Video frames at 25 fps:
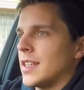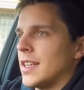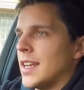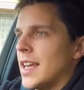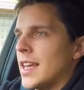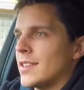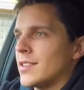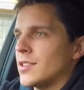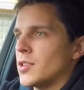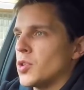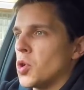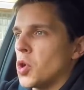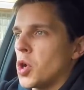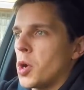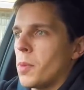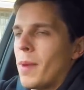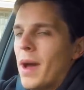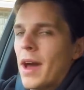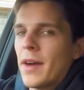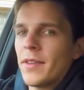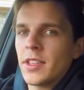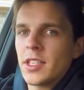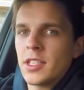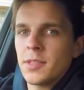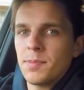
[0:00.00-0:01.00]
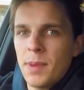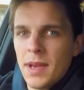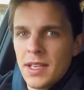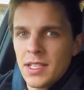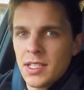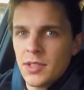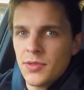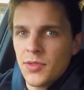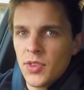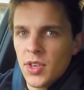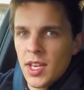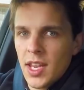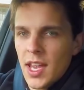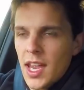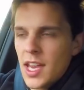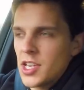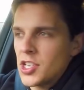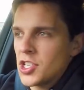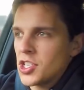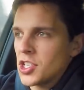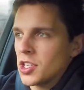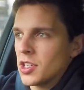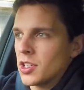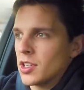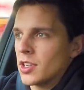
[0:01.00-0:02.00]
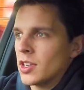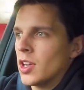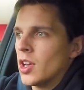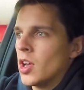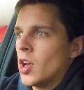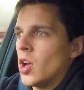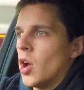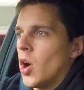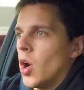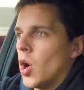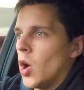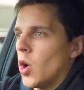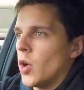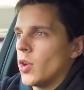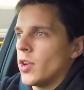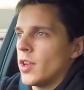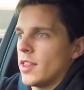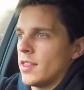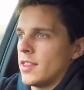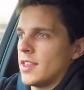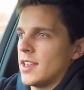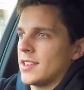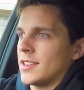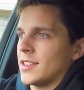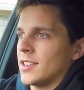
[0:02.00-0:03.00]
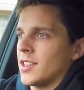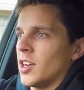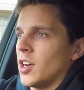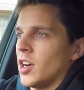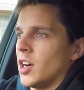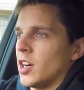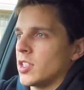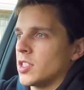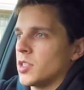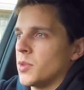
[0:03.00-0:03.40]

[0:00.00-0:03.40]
Let's talk about the specification on this car.